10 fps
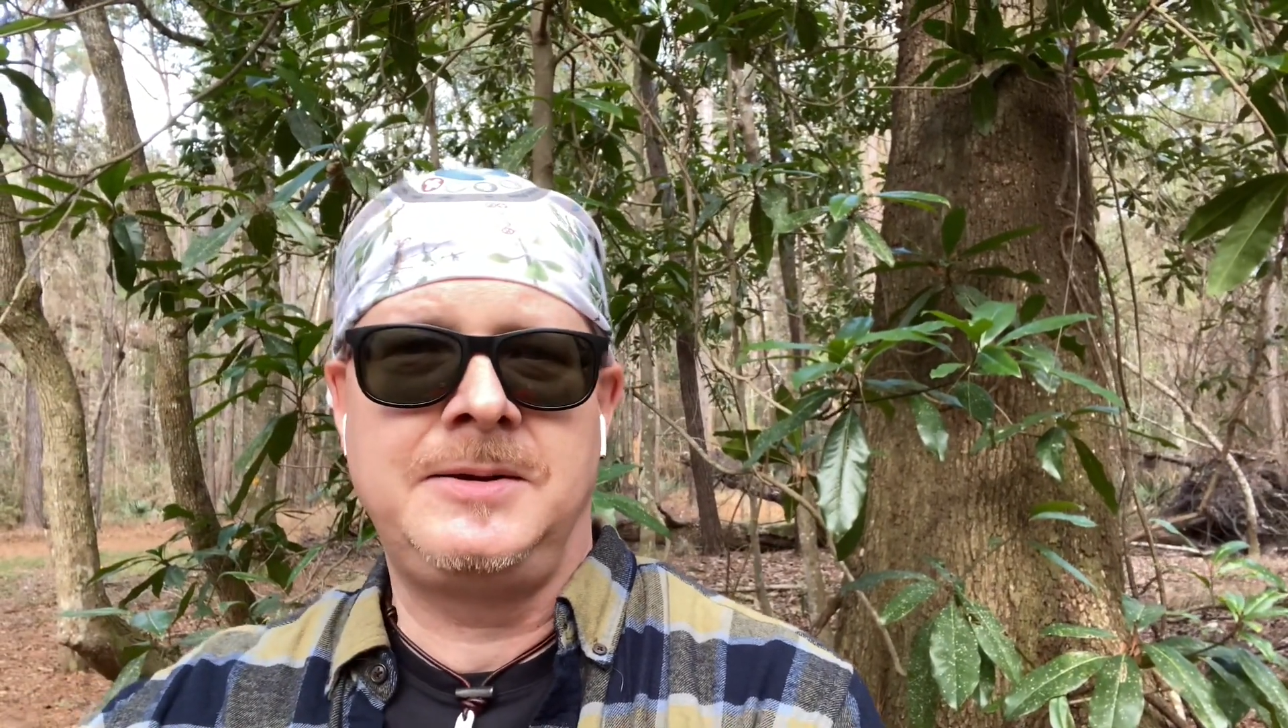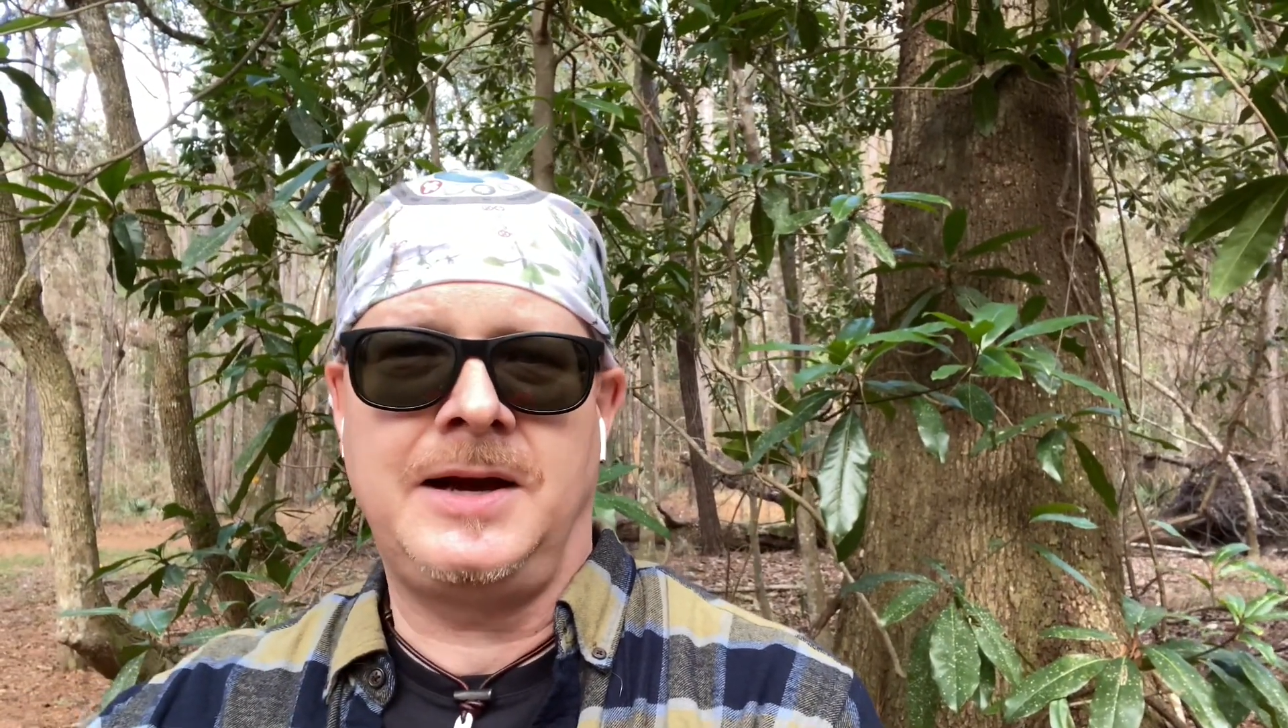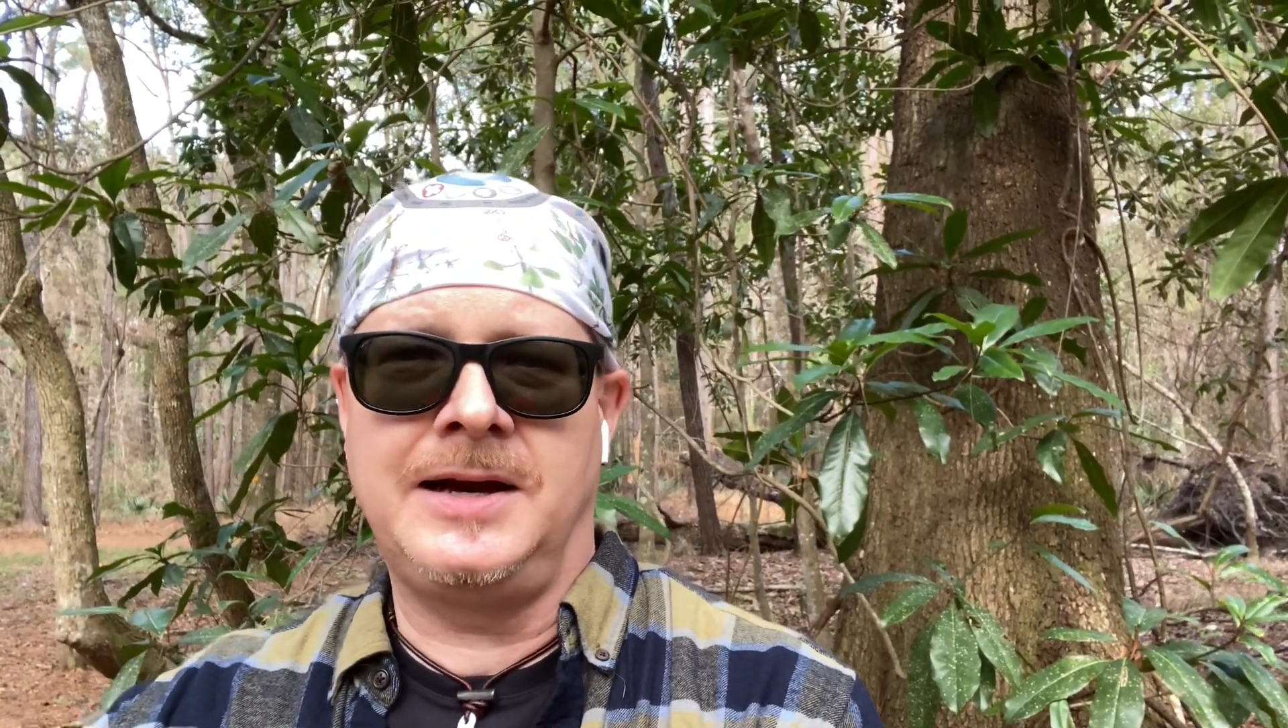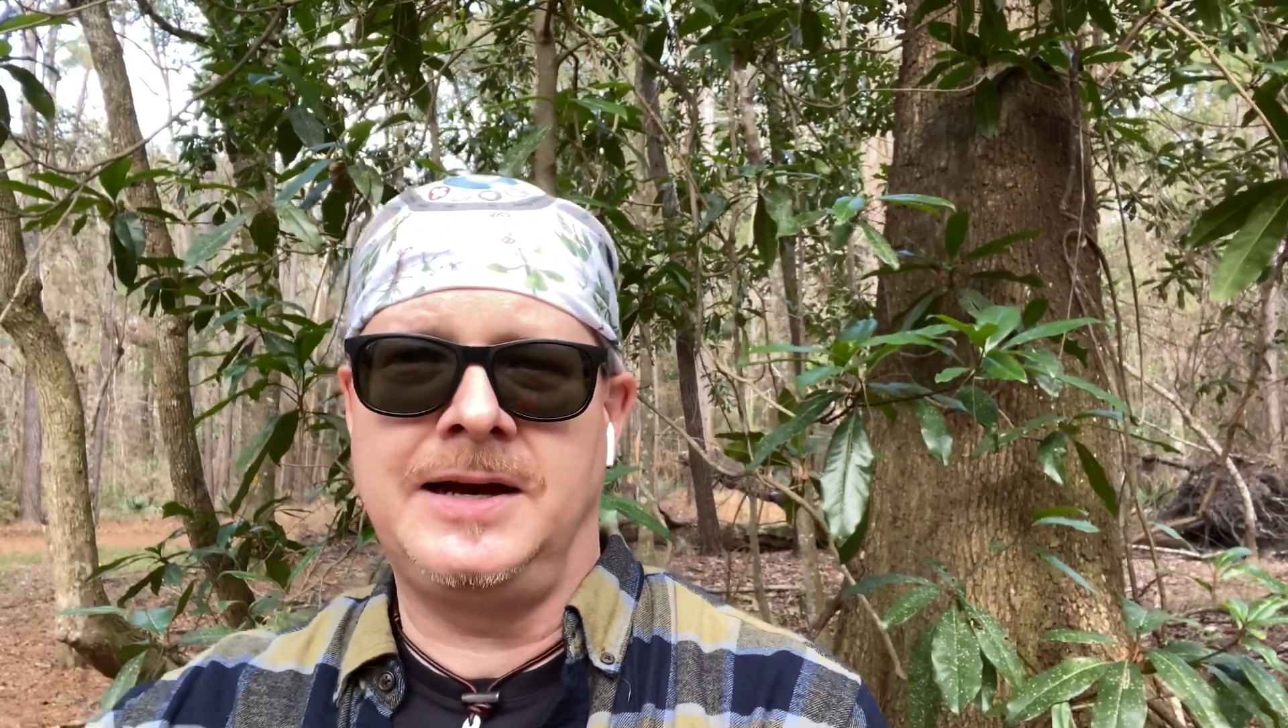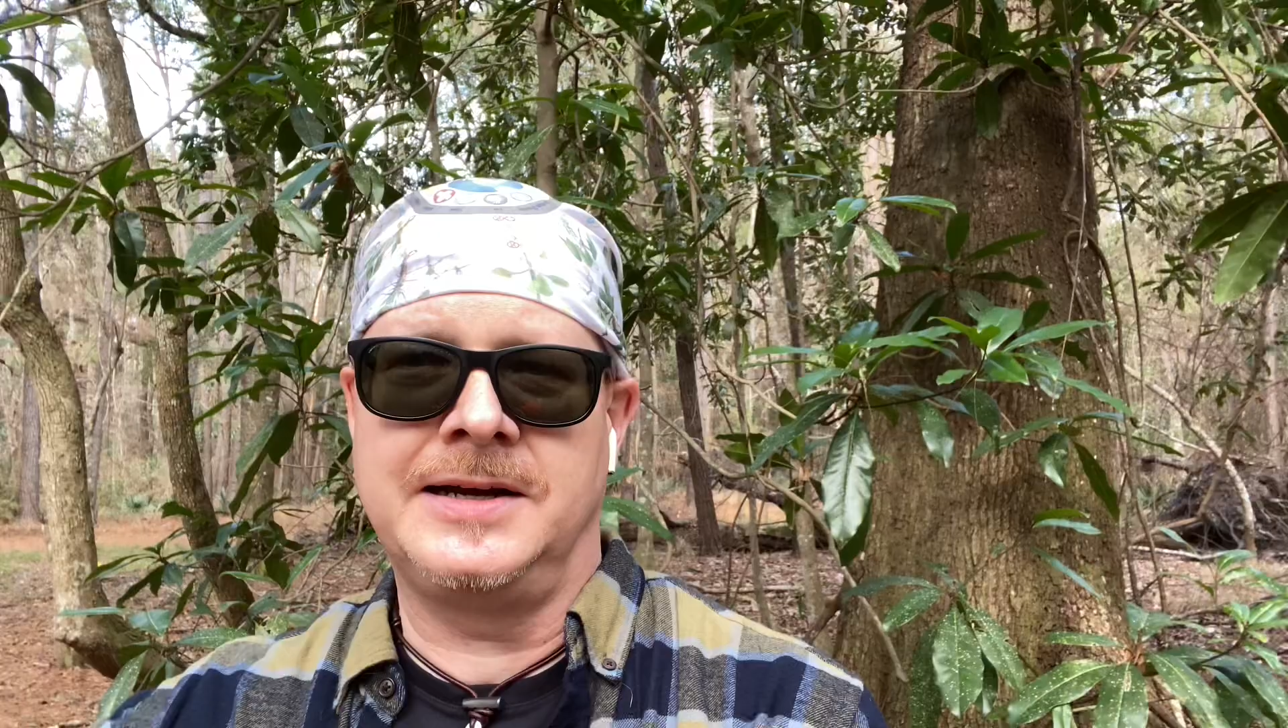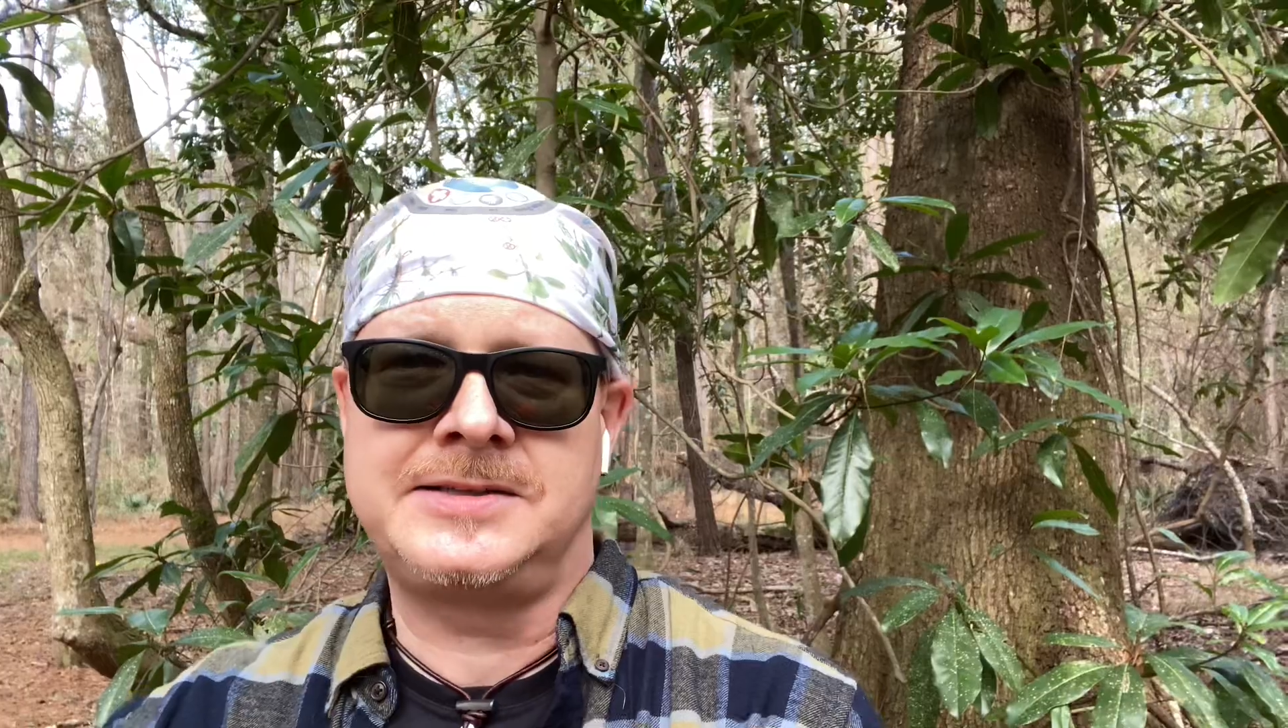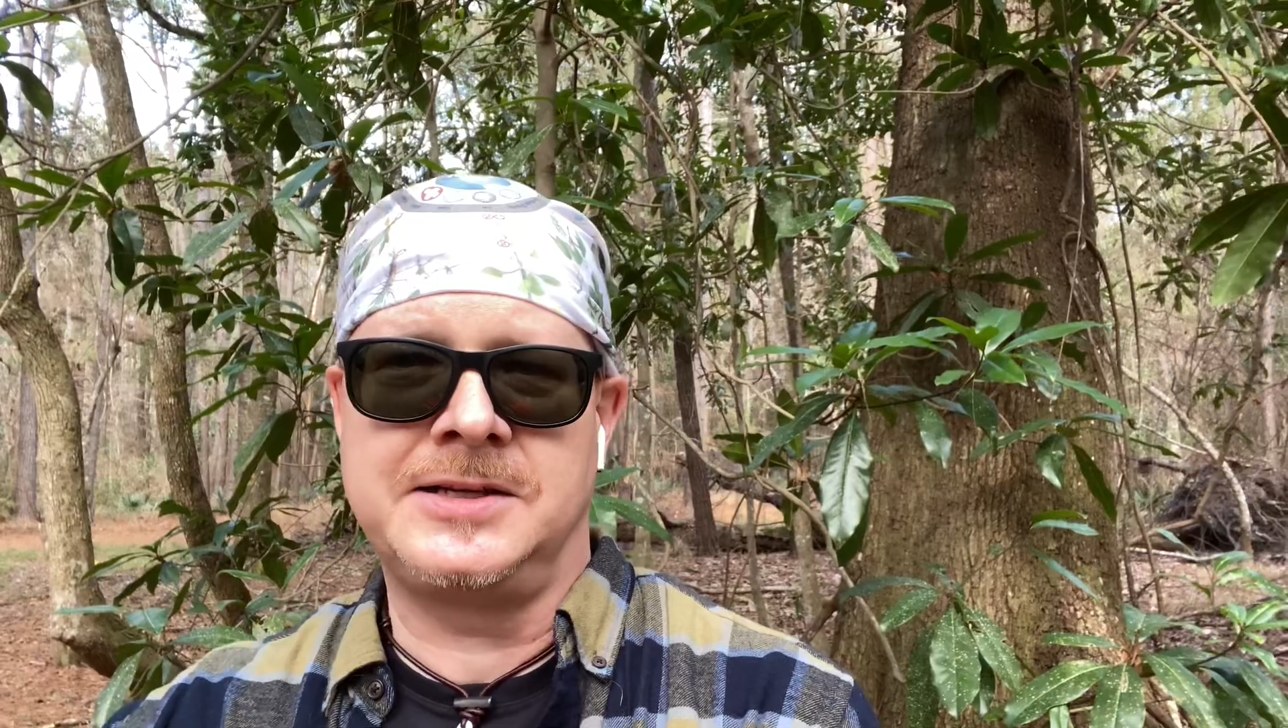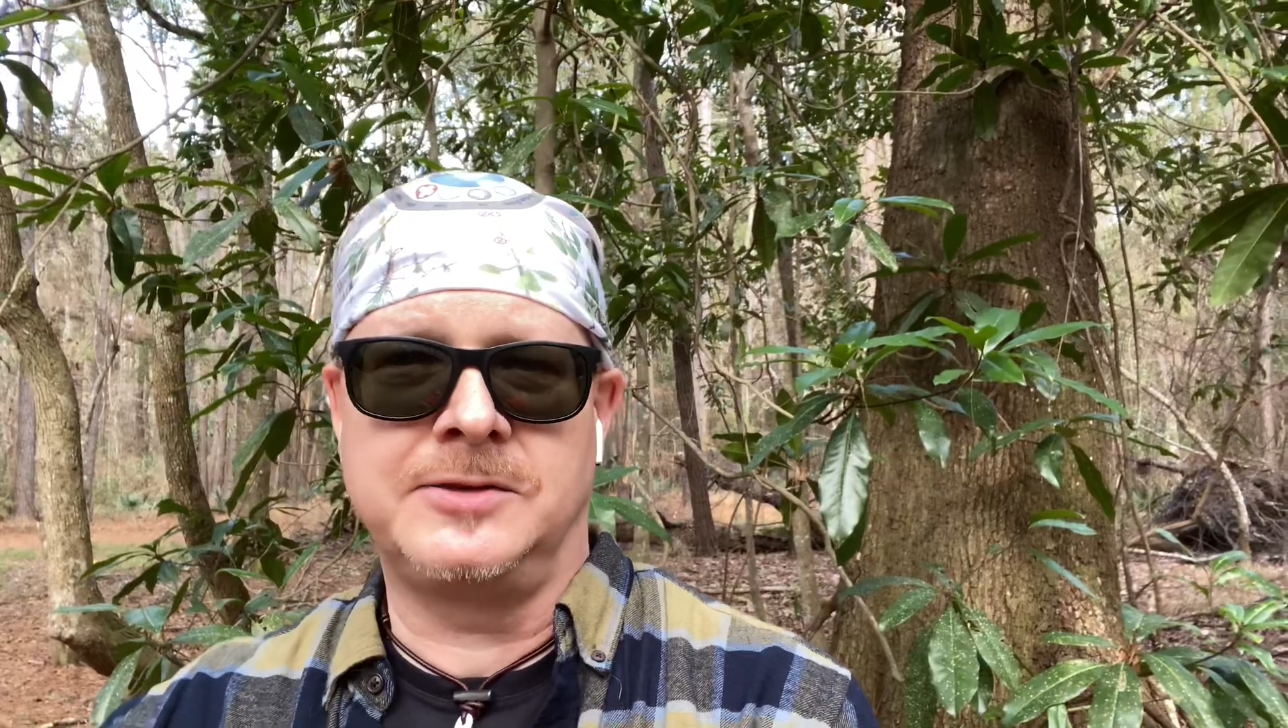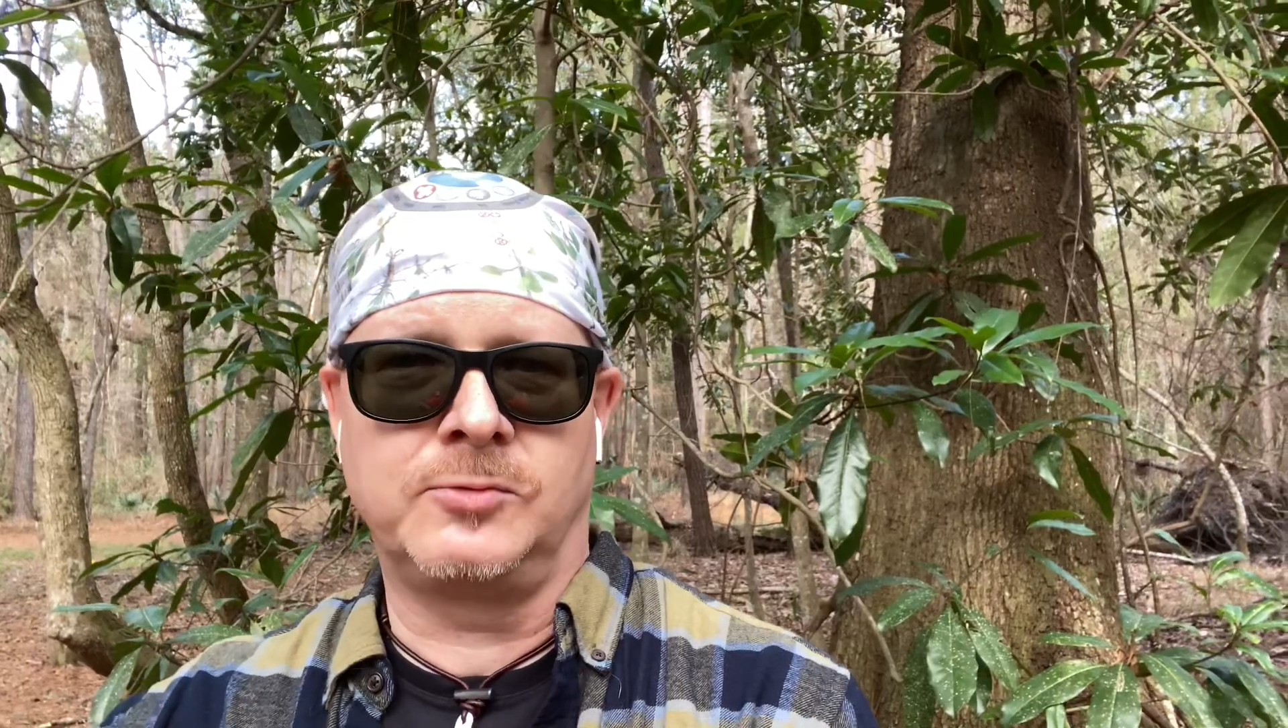to the